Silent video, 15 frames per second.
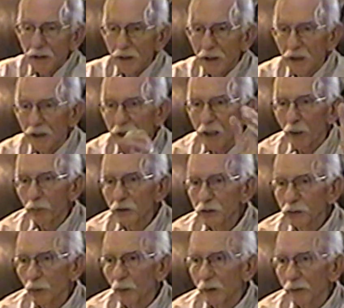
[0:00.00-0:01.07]
And I was
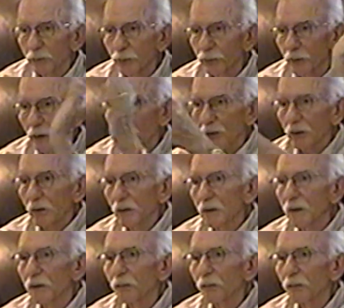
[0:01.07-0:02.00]
going further